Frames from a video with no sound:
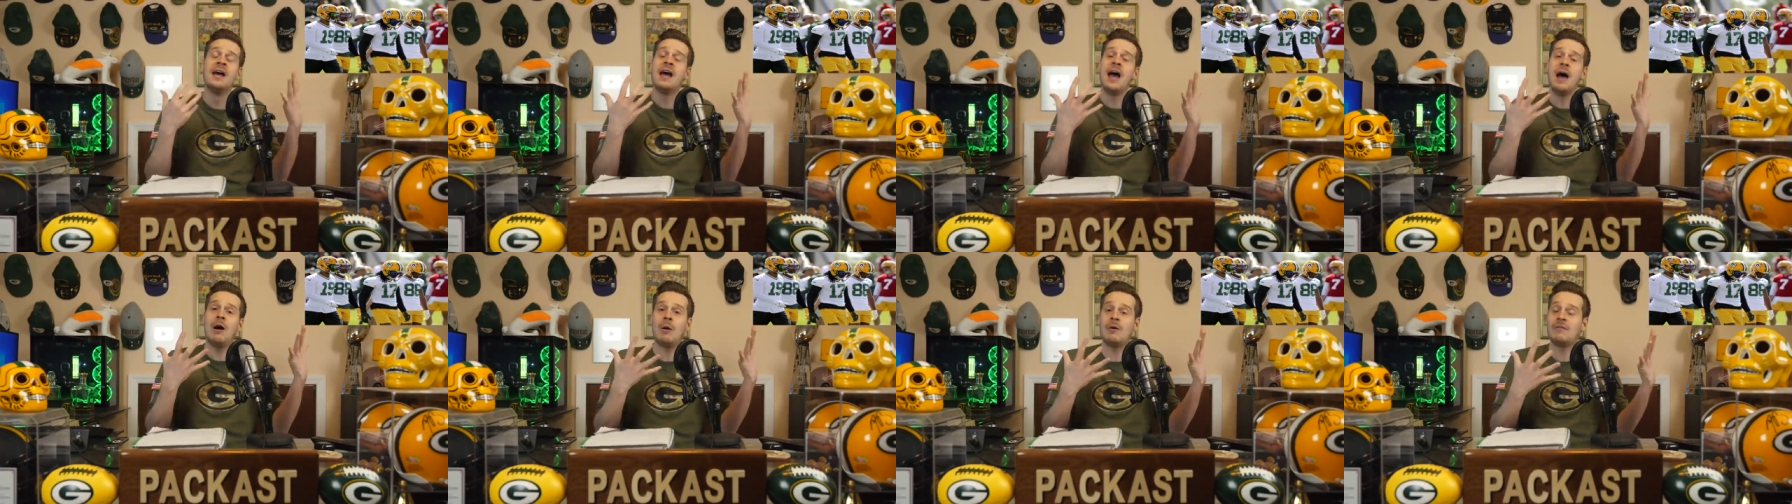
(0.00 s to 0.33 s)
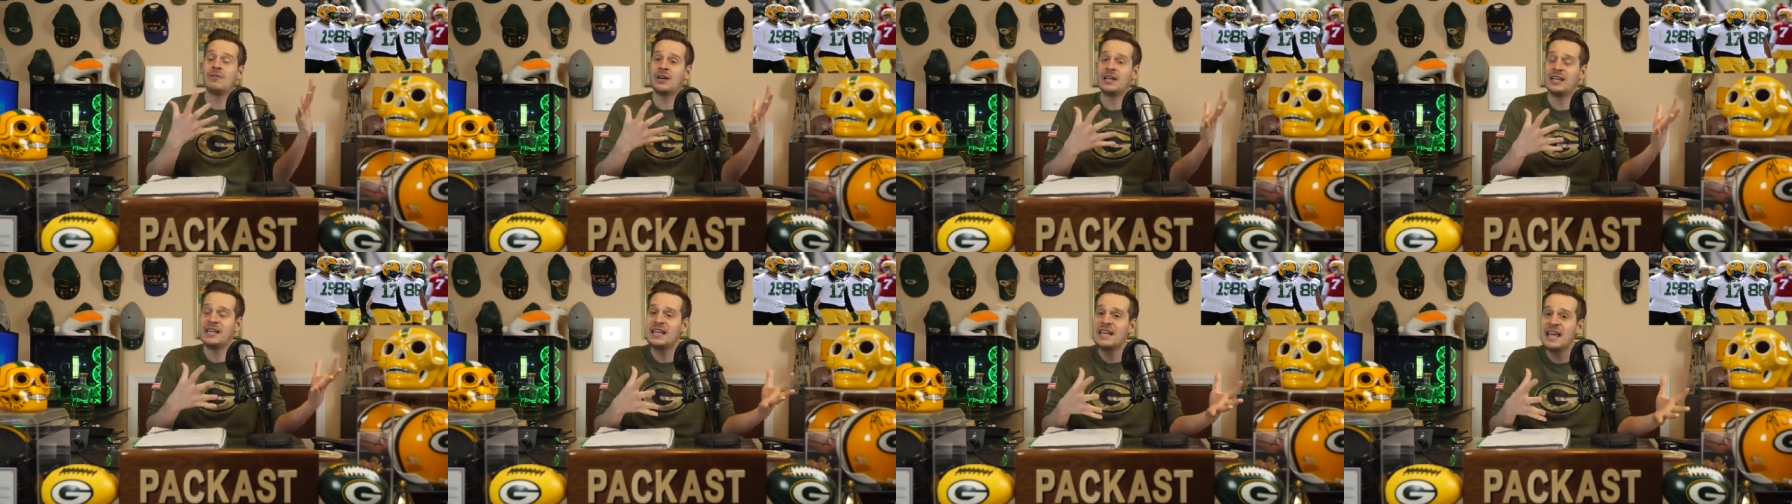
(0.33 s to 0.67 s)

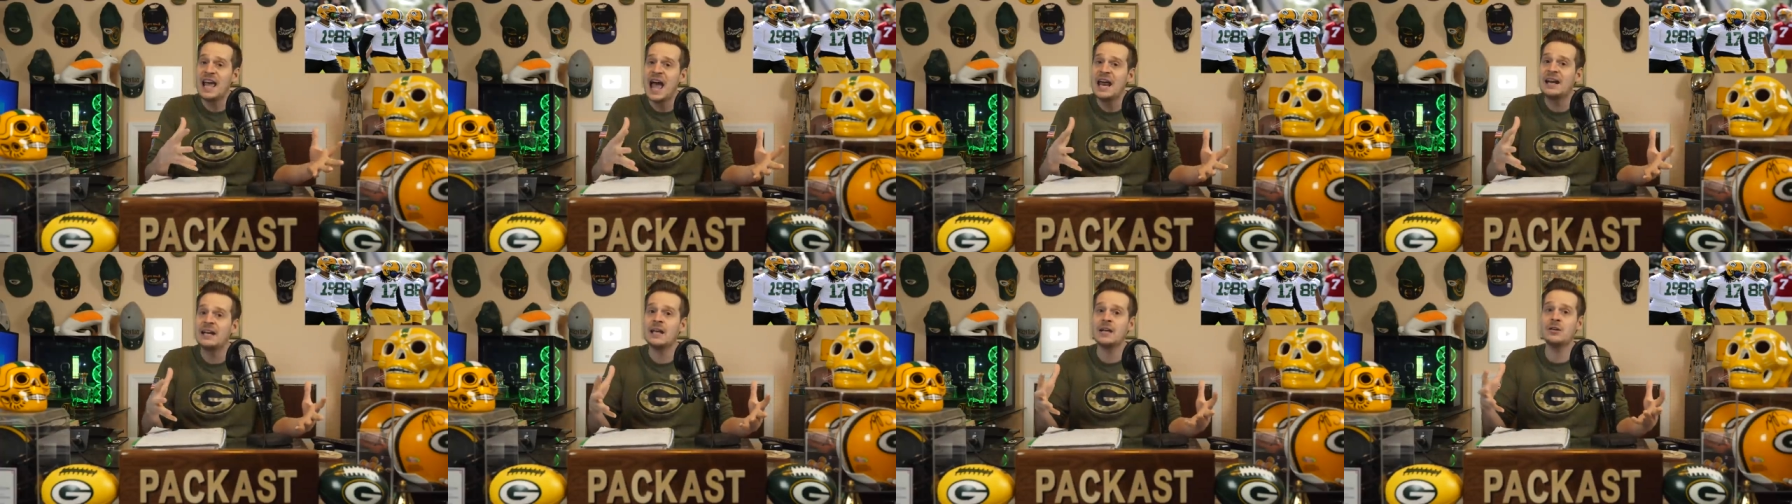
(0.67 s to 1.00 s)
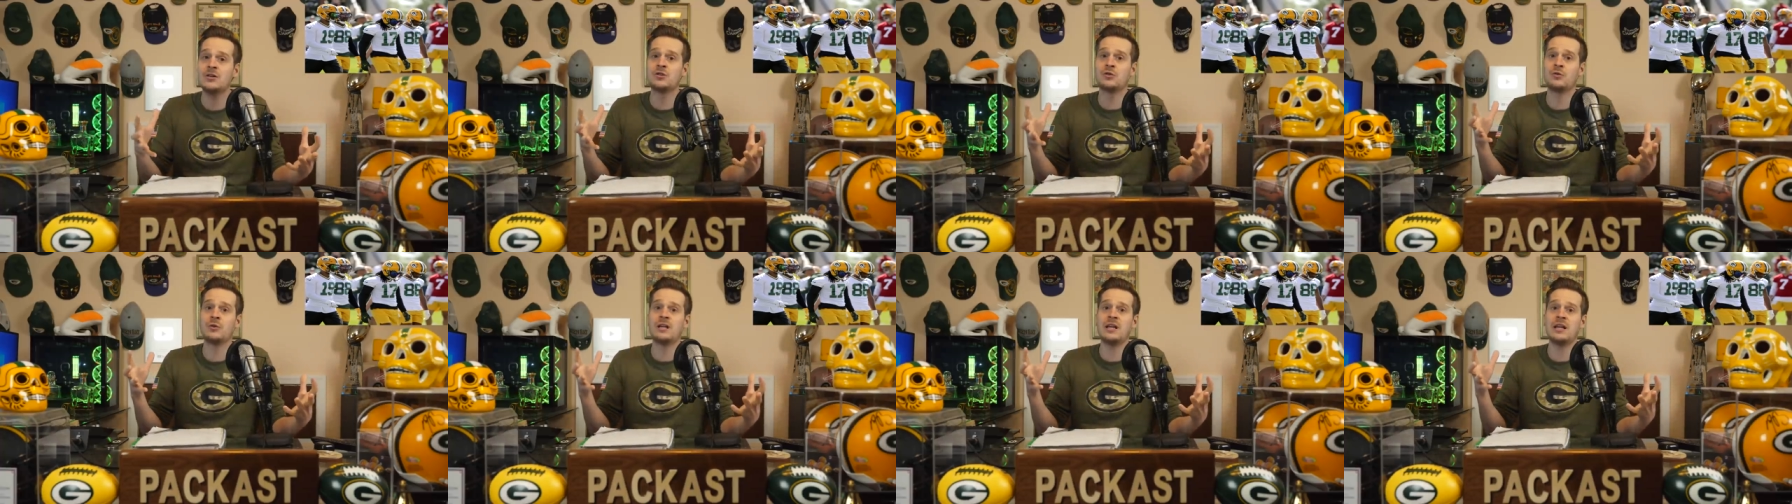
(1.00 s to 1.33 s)
However, he had
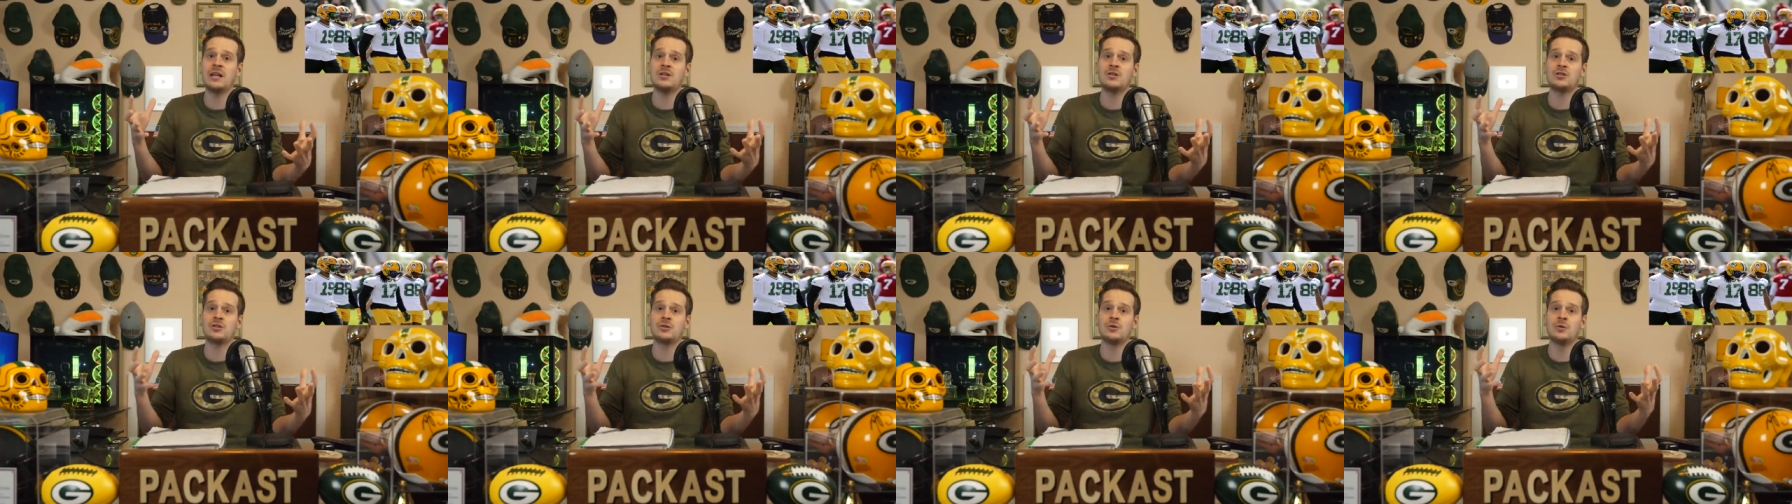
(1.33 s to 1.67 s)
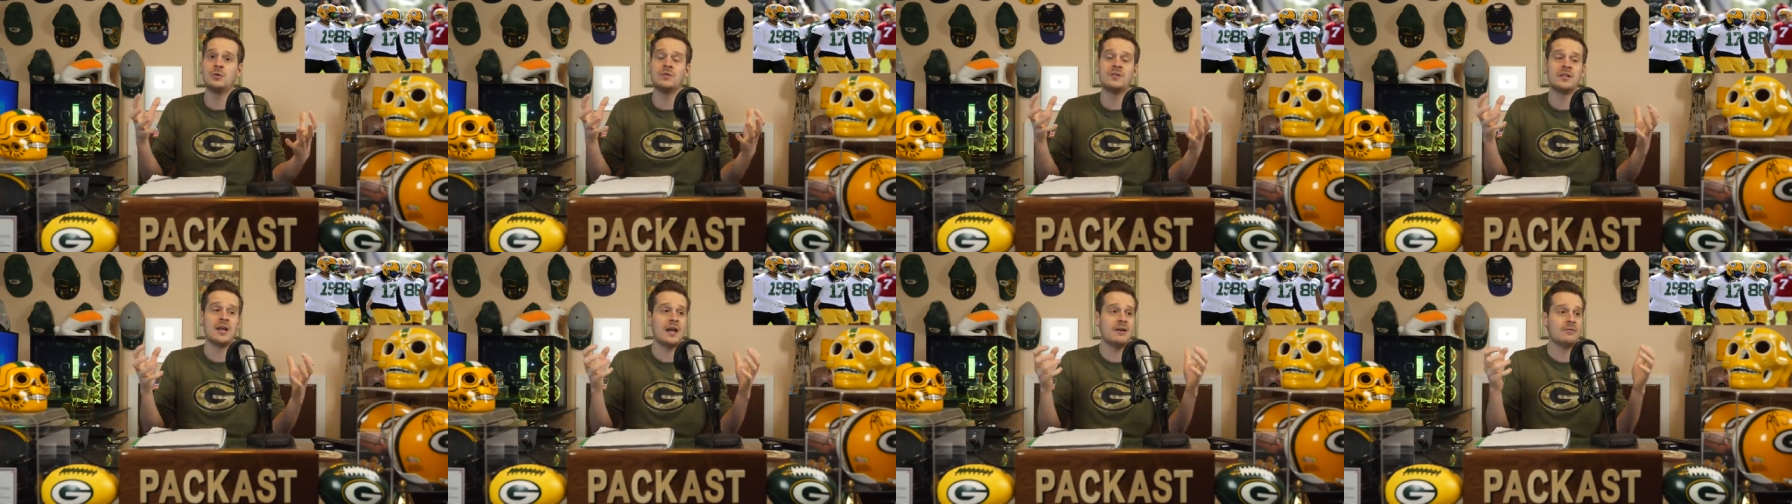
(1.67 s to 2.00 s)
injury
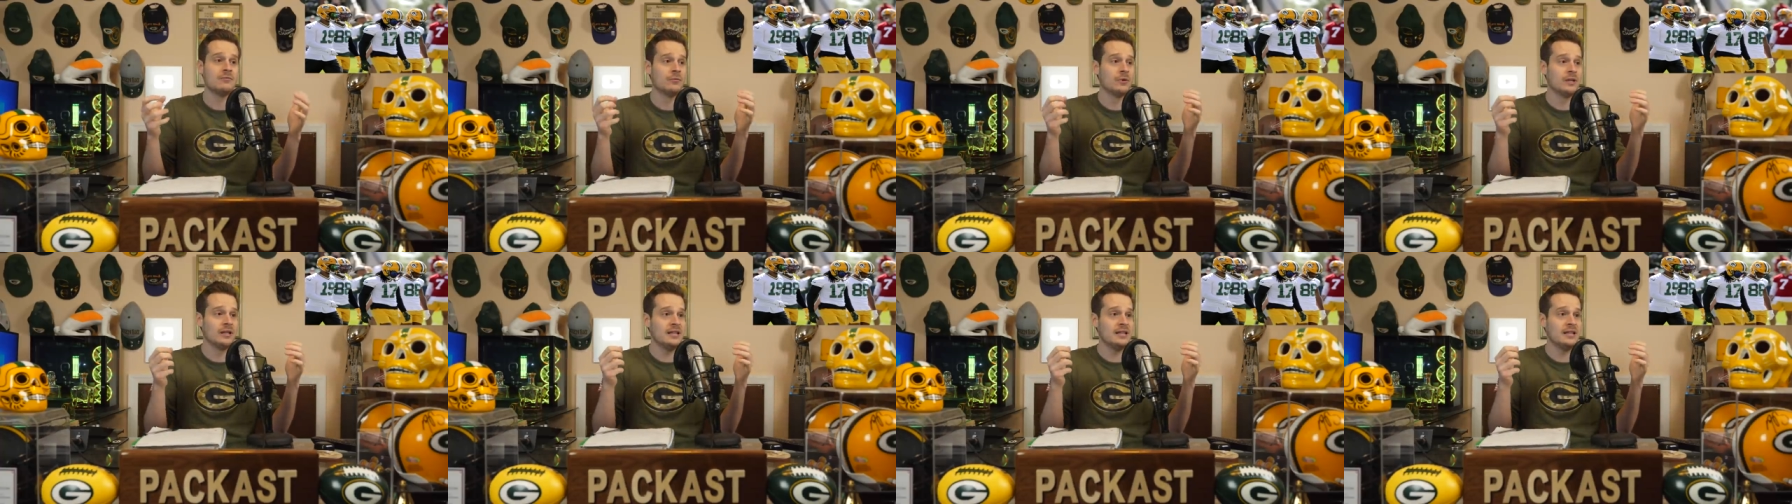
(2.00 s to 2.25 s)
issues and